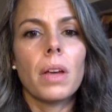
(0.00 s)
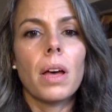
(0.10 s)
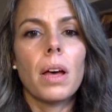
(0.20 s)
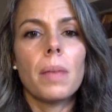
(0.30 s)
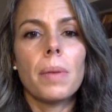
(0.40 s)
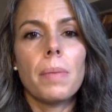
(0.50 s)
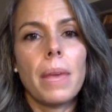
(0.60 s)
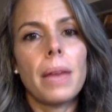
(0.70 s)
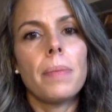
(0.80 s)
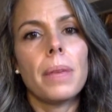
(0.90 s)
A
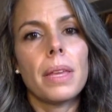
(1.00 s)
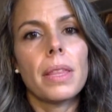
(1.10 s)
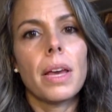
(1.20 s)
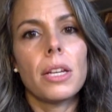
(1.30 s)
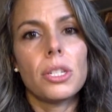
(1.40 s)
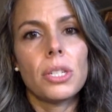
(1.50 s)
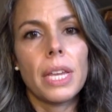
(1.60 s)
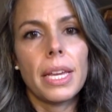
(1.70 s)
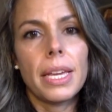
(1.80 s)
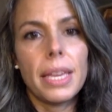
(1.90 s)
man being the hunter
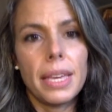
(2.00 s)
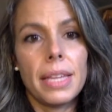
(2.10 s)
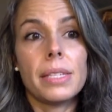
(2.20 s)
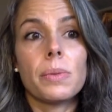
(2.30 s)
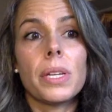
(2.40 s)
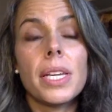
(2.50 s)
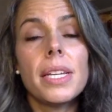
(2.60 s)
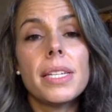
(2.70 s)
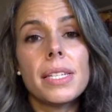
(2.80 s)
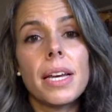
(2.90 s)
that he is, when he
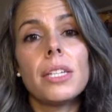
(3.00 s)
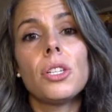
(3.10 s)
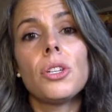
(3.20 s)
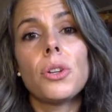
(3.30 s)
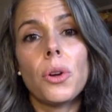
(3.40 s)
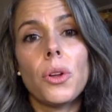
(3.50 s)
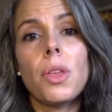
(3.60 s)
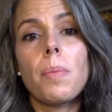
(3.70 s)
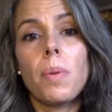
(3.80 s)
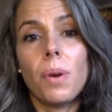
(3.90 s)
decides you're
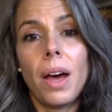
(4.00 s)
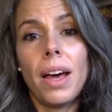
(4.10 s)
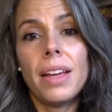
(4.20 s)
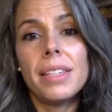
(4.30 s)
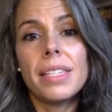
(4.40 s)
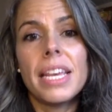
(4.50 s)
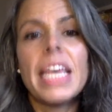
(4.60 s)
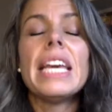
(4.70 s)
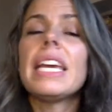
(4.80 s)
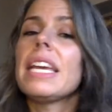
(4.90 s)
the prize,
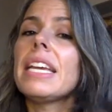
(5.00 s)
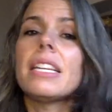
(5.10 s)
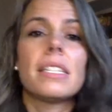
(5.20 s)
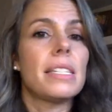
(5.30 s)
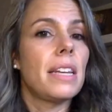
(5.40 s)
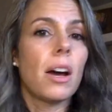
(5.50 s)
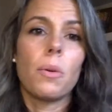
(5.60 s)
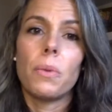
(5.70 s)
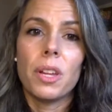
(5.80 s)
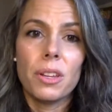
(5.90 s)
he does
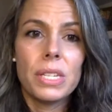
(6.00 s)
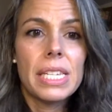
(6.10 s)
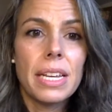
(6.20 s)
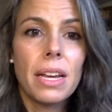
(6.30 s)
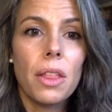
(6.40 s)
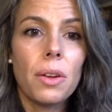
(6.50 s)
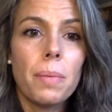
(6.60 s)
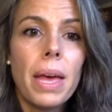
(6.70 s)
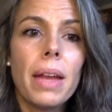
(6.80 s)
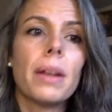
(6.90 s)
not want you seeing other
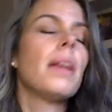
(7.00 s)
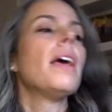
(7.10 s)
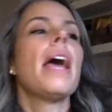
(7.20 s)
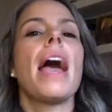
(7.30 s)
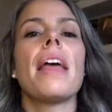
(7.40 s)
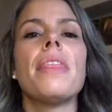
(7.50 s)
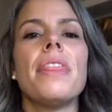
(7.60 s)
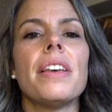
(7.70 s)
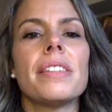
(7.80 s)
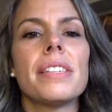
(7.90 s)
men. And
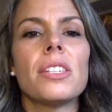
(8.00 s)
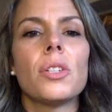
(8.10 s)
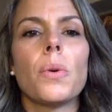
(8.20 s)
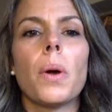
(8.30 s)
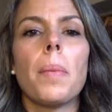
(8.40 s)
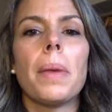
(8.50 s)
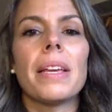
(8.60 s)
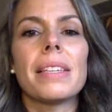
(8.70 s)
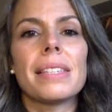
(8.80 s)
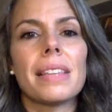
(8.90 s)
this is your
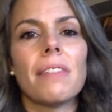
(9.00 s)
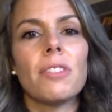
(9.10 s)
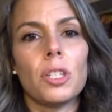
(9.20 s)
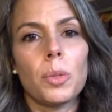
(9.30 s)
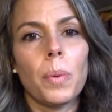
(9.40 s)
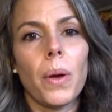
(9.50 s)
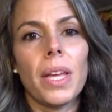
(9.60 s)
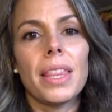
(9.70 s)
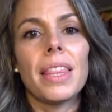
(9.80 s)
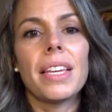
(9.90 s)
biggest leverage
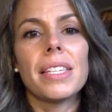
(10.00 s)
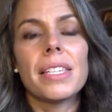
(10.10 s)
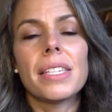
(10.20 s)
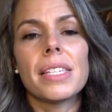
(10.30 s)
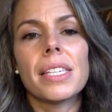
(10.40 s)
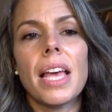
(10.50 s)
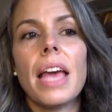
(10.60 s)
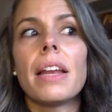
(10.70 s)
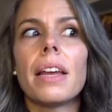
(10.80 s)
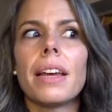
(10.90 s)
point. This is,
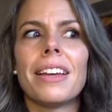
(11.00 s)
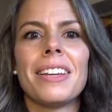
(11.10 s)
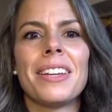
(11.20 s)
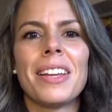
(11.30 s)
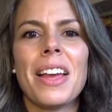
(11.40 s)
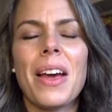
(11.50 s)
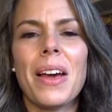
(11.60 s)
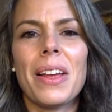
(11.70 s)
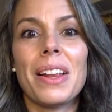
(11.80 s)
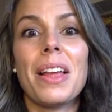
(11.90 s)
and
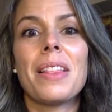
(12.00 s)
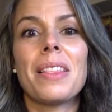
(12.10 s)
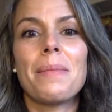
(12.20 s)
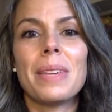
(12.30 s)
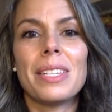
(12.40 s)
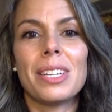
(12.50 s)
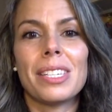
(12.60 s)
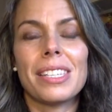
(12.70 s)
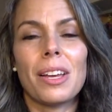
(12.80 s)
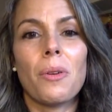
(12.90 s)
let me
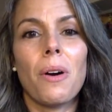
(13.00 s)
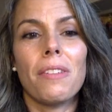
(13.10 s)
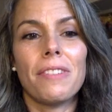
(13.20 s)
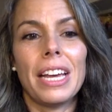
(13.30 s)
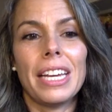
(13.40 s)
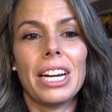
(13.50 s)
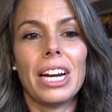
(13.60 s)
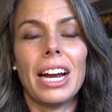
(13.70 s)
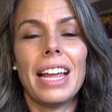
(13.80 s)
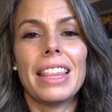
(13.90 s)
just qualify
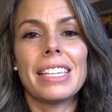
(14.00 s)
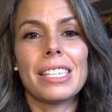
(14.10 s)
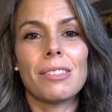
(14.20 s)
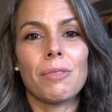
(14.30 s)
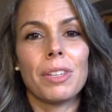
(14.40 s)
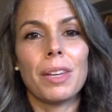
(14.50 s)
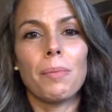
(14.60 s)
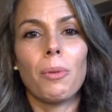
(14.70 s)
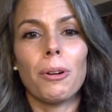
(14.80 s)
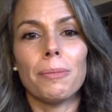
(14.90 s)
here, this is really
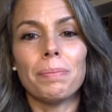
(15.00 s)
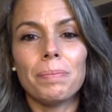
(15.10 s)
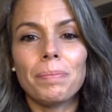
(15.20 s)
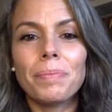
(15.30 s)
important.